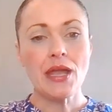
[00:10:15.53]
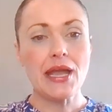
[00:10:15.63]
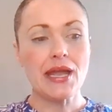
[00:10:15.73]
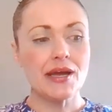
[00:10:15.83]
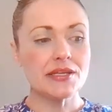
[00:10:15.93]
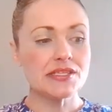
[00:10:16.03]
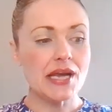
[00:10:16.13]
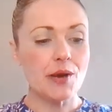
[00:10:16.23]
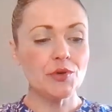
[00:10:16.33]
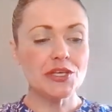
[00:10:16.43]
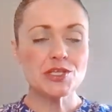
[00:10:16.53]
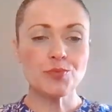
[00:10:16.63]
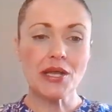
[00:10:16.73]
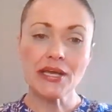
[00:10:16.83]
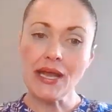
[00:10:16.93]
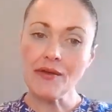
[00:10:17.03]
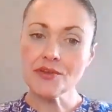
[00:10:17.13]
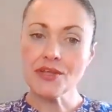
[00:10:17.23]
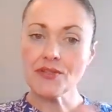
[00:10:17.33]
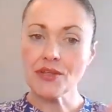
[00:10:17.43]
and I will explain
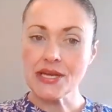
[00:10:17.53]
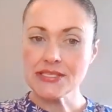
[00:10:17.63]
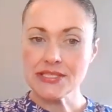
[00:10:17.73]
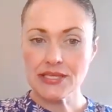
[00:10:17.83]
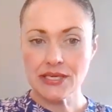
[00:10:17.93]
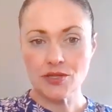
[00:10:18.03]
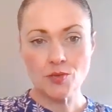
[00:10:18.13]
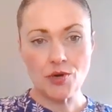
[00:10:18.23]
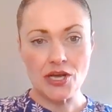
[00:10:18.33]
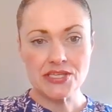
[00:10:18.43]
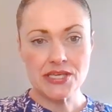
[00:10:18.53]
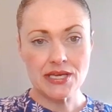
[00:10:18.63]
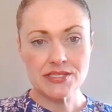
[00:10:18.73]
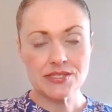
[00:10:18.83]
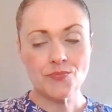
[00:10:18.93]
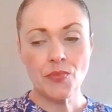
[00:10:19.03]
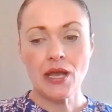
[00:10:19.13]
everything that I did in the process.